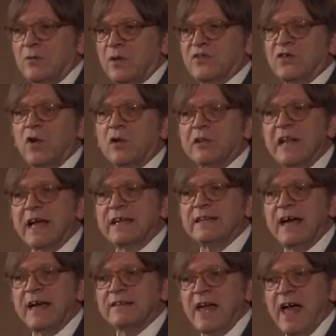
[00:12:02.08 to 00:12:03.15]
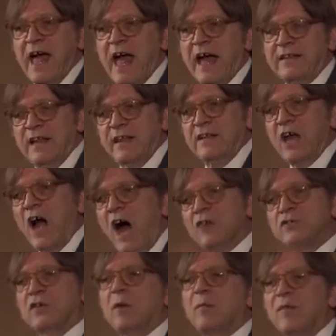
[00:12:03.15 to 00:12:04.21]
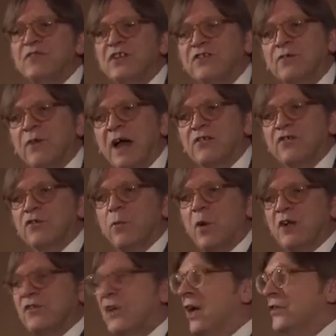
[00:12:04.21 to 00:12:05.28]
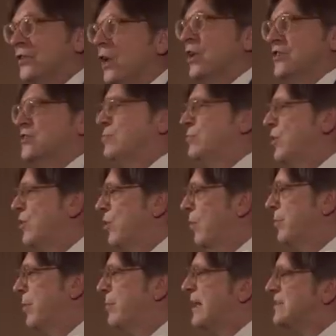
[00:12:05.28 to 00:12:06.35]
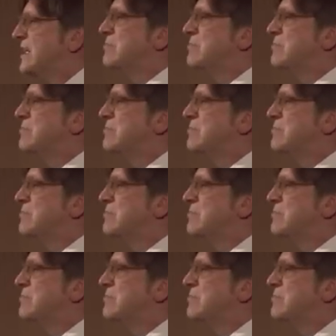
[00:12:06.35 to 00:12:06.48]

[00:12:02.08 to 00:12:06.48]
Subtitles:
It was called like that. And then the outcome of this crisis was the Luxembourg Compromise.